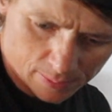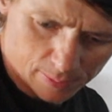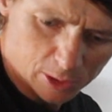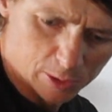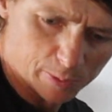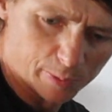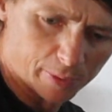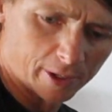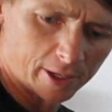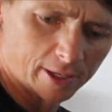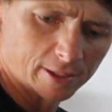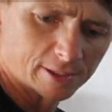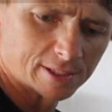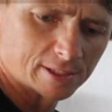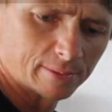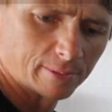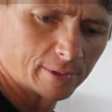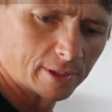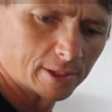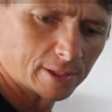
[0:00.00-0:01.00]
I'm spraying
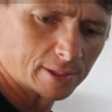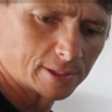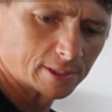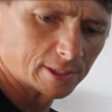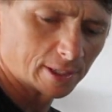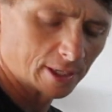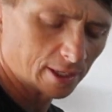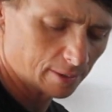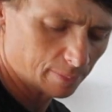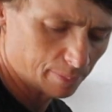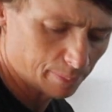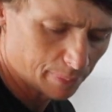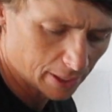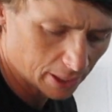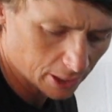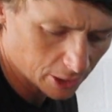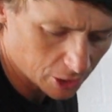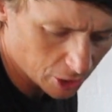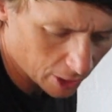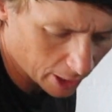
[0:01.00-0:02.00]
some of this
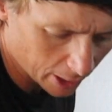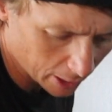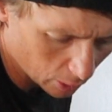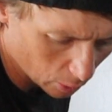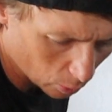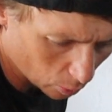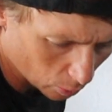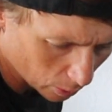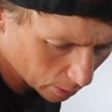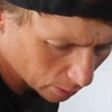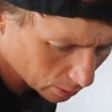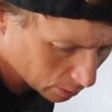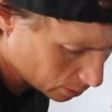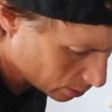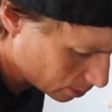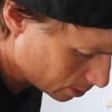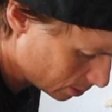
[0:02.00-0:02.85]
penetrating oil